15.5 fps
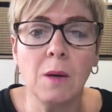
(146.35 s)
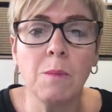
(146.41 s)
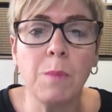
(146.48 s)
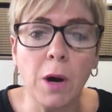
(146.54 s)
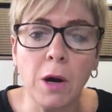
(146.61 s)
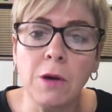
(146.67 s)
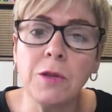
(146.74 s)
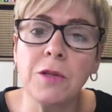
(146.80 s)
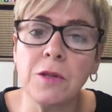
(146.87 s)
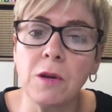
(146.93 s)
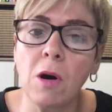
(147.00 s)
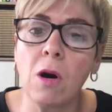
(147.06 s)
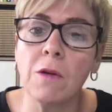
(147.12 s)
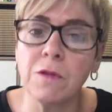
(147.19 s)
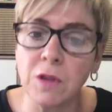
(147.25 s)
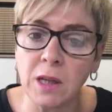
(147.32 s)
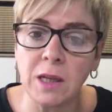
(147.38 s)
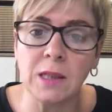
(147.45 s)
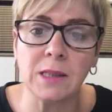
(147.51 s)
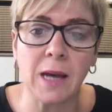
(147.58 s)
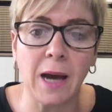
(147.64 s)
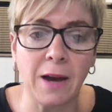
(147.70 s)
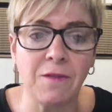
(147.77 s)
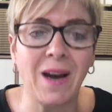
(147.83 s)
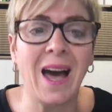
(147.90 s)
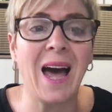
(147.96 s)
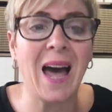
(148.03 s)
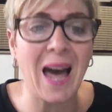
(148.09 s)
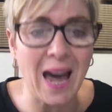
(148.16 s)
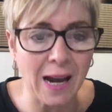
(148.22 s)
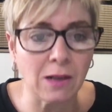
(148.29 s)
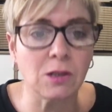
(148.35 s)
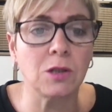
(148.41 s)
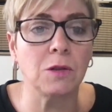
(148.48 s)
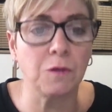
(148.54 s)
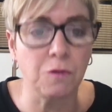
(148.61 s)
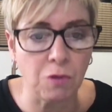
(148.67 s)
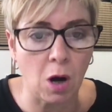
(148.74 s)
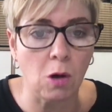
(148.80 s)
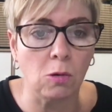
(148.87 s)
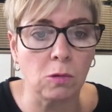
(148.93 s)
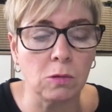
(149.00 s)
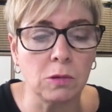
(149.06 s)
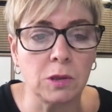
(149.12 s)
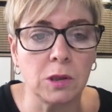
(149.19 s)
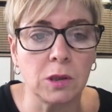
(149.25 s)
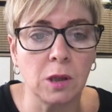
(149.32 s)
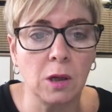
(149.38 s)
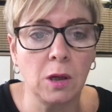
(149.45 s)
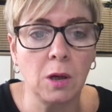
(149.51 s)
Both of these have active roles